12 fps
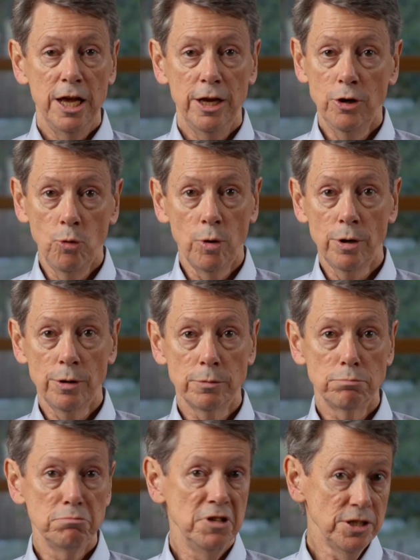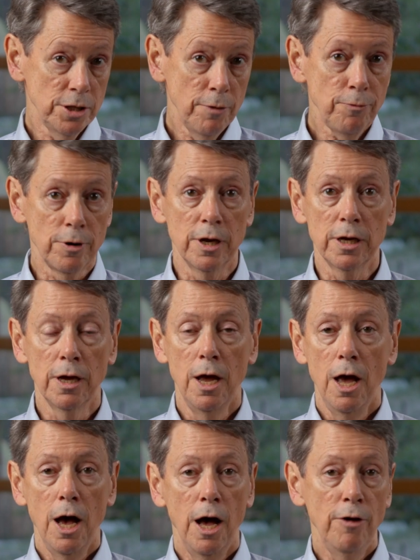in a word, the suffering
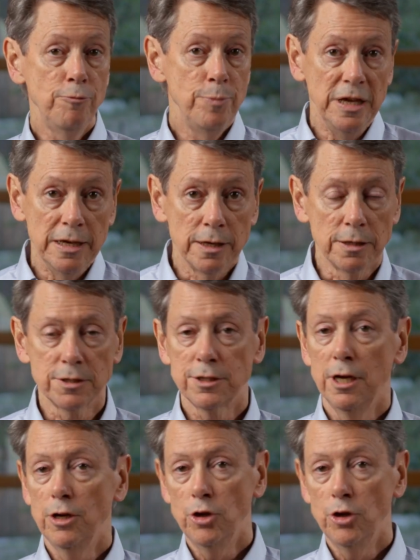of beings,